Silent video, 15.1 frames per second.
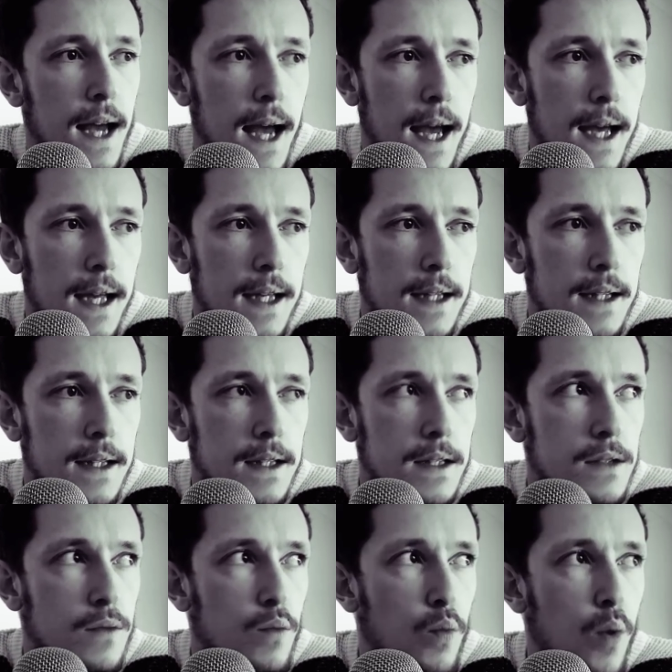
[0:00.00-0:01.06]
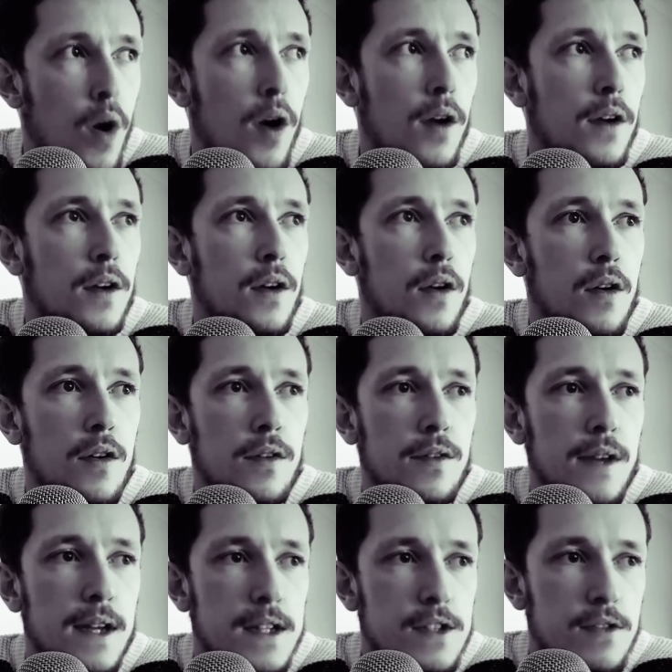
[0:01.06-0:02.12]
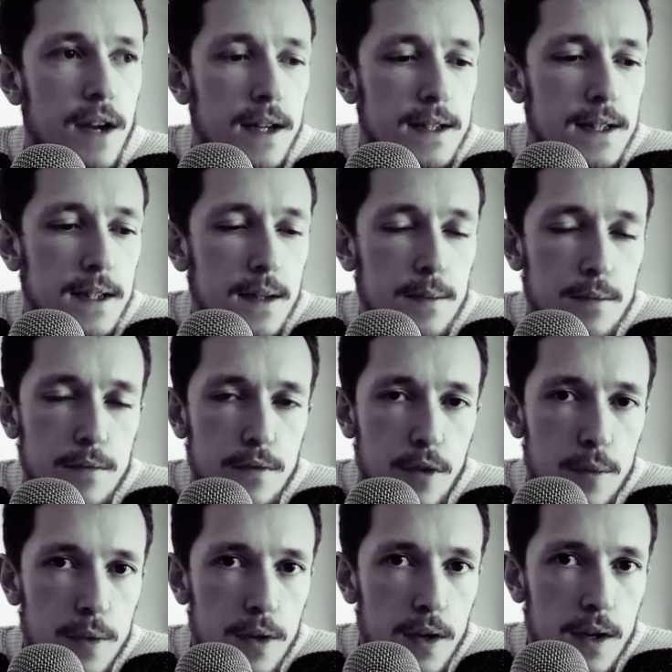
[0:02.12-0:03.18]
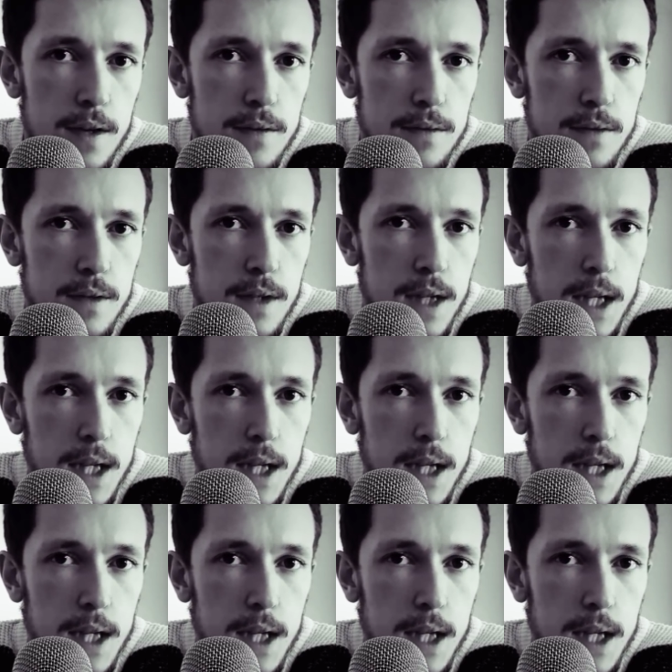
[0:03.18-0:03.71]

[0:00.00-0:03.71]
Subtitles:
and work on extracting them from your life.